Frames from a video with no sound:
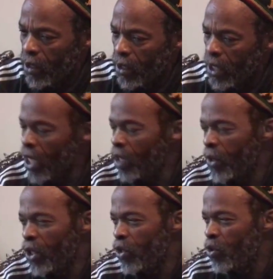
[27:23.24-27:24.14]
the
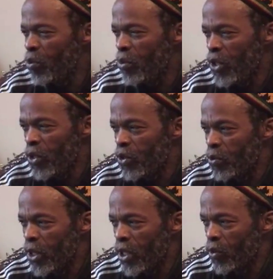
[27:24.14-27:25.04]
normal news
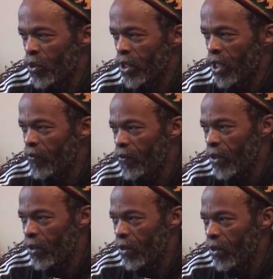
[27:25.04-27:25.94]
media wouldn't give you,
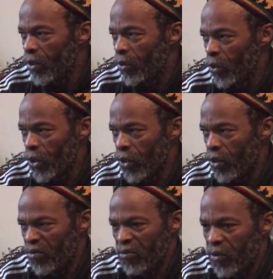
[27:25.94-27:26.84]
wouldn't
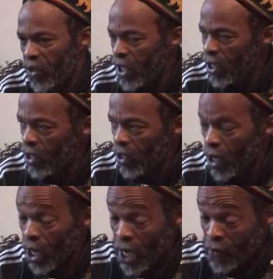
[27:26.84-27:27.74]
tell you,
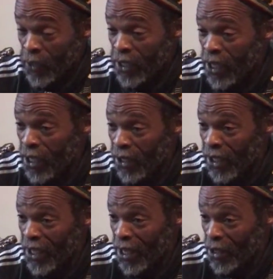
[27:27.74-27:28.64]
or if they tell you, they
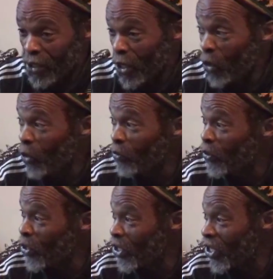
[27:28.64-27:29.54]
tell you in their own
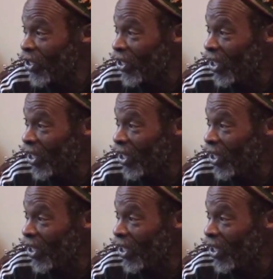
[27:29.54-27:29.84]
version.